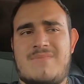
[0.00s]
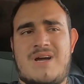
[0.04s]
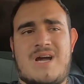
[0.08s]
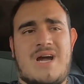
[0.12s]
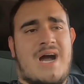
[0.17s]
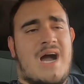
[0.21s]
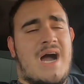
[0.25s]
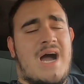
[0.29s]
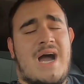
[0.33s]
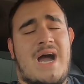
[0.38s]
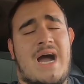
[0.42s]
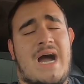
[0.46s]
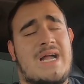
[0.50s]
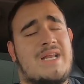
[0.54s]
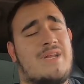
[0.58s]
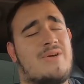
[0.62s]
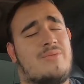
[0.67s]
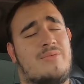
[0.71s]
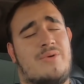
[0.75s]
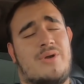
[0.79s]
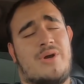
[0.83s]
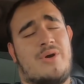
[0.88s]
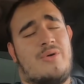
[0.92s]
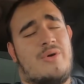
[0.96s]
I
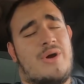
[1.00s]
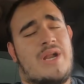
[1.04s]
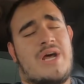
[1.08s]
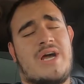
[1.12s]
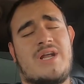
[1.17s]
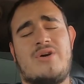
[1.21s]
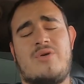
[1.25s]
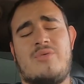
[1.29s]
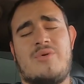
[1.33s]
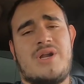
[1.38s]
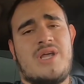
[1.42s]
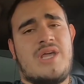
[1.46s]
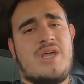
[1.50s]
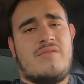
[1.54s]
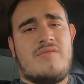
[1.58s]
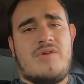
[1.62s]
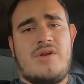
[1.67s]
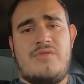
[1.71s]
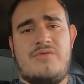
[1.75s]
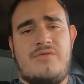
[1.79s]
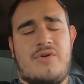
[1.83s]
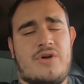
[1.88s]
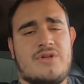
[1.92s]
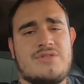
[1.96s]
don't know, and I don't want to give
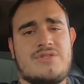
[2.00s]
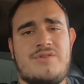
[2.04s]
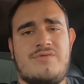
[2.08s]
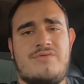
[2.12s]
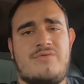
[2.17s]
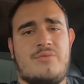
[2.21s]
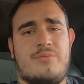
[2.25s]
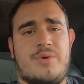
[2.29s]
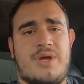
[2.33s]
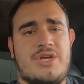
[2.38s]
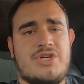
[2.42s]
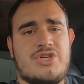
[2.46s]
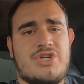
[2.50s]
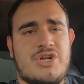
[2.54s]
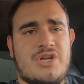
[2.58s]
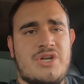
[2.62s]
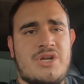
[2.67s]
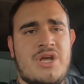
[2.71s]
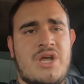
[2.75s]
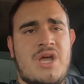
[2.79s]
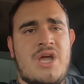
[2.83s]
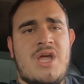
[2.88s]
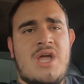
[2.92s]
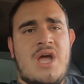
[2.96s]
any false information.
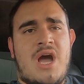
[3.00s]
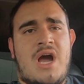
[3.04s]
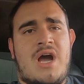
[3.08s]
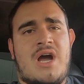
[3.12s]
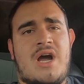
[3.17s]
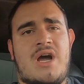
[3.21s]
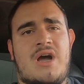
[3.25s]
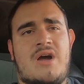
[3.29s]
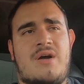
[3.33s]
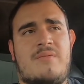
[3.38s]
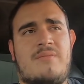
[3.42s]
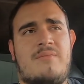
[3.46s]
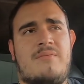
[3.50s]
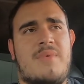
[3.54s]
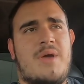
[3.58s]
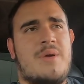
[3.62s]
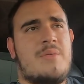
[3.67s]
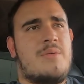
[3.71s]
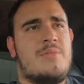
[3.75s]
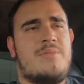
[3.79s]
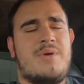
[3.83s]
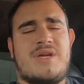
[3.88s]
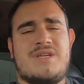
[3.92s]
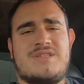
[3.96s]

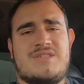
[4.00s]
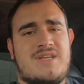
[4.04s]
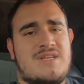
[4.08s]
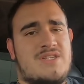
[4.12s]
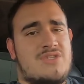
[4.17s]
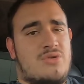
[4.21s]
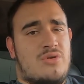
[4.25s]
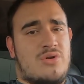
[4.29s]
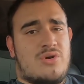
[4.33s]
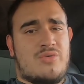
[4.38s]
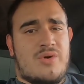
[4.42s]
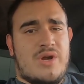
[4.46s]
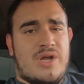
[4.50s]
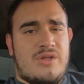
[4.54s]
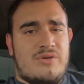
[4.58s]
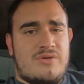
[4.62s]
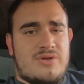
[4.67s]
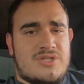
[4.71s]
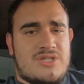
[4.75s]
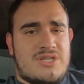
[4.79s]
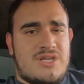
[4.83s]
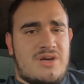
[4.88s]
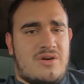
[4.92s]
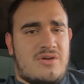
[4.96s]
Maybe because they sold a regular
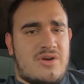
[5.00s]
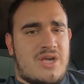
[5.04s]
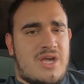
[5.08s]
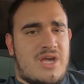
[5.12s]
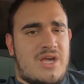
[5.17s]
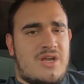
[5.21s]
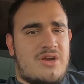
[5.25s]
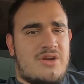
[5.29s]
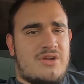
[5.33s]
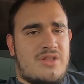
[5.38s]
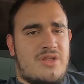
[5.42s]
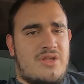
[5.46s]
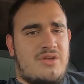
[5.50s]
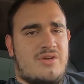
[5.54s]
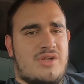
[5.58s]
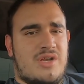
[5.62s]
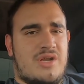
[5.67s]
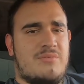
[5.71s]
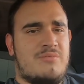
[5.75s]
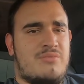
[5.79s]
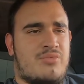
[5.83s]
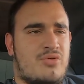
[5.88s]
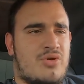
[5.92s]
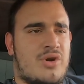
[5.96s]
CLK here that you can
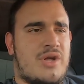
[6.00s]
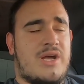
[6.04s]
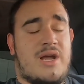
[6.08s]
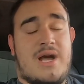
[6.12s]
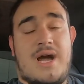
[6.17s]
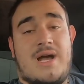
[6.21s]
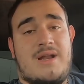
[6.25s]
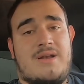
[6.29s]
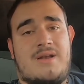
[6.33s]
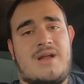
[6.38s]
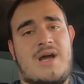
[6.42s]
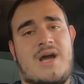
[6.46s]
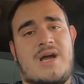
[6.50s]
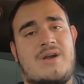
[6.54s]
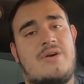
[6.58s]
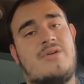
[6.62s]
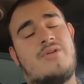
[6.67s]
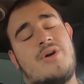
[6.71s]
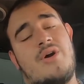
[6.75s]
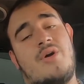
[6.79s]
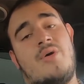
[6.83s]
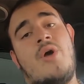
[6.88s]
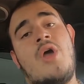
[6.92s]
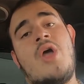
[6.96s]
import it. I don't
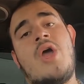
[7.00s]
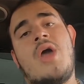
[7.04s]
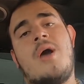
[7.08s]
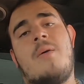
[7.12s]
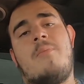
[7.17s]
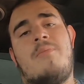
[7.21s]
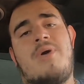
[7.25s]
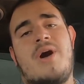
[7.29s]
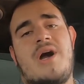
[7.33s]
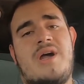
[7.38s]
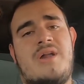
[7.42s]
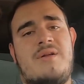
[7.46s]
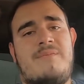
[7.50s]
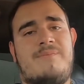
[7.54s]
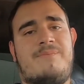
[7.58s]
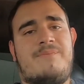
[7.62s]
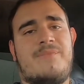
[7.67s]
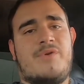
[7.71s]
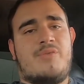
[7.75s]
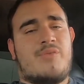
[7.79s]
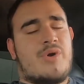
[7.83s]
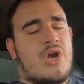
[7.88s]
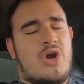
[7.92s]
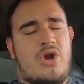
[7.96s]
know. But
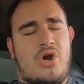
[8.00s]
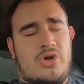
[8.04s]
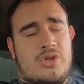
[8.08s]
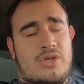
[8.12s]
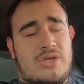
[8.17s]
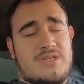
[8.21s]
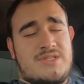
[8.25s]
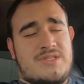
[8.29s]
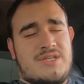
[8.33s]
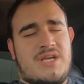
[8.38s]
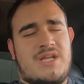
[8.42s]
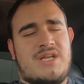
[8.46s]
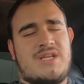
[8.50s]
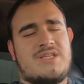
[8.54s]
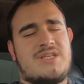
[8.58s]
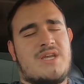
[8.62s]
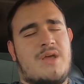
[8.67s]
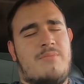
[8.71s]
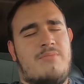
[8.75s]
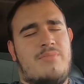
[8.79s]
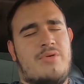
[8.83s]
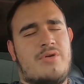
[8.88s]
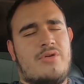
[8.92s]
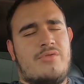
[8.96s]
regardless, it is a
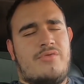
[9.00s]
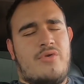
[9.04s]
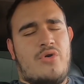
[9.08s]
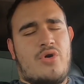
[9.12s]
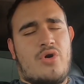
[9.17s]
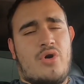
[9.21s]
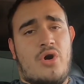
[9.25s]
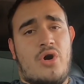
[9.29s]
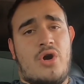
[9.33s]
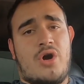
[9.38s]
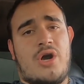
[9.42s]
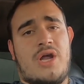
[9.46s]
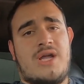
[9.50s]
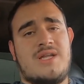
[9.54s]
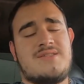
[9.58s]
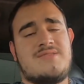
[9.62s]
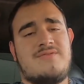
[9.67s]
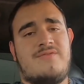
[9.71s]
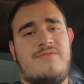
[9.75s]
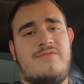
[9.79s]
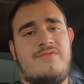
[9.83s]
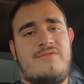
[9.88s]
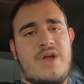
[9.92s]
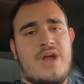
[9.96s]
beautiful car. It's
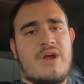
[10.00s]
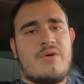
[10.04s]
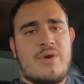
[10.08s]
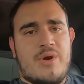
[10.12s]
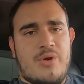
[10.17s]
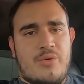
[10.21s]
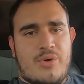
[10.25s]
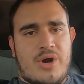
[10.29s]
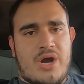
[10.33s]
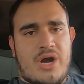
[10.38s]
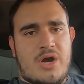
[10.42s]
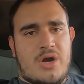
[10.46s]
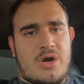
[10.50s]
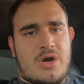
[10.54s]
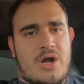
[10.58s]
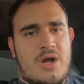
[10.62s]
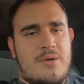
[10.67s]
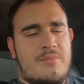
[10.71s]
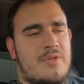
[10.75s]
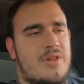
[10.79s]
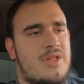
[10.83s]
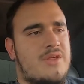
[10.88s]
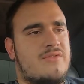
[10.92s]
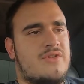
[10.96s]
very rare. I
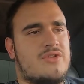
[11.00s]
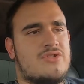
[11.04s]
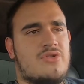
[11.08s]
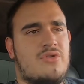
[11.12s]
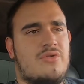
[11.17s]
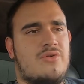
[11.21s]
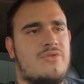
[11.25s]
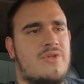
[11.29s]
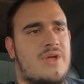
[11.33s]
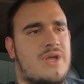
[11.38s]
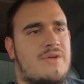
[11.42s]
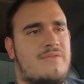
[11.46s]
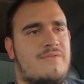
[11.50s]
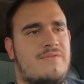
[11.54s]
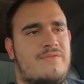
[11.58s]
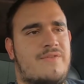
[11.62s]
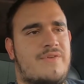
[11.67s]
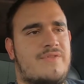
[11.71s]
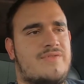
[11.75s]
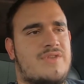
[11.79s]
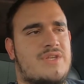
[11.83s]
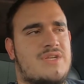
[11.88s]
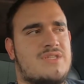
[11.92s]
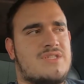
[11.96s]
believe there's only like
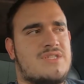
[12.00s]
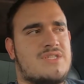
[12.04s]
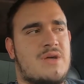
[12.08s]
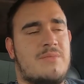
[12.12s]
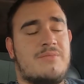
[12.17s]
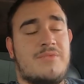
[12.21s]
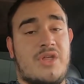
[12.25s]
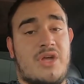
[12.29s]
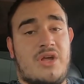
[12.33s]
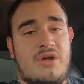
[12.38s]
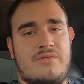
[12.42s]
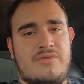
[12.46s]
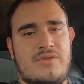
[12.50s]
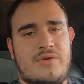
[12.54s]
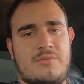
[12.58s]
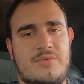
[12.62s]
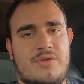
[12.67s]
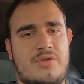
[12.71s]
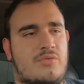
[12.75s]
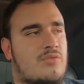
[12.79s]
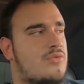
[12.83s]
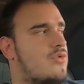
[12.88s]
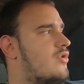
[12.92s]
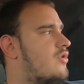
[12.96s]
50 something of them in
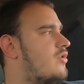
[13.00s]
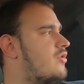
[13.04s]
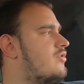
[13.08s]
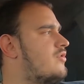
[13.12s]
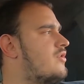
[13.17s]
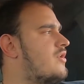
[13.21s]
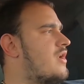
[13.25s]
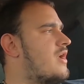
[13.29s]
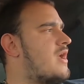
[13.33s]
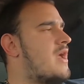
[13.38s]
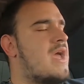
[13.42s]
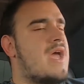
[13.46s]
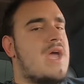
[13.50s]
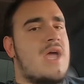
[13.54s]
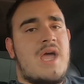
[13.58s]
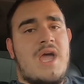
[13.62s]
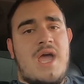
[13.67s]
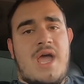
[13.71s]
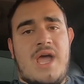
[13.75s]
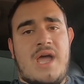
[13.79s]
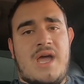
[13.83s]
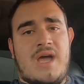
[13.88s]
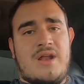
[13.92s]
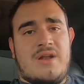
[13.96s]
the world.
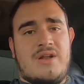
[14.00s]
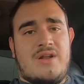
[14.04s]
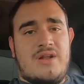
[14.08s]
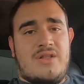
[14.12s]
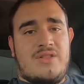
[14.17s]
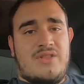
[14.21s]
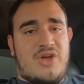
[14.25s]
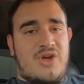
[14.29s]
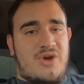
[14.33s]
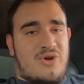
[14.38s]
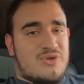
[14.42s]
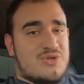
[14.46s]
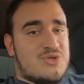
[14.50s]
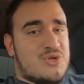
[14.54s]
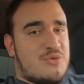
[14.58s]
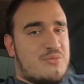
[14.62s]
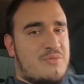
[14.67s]
And they also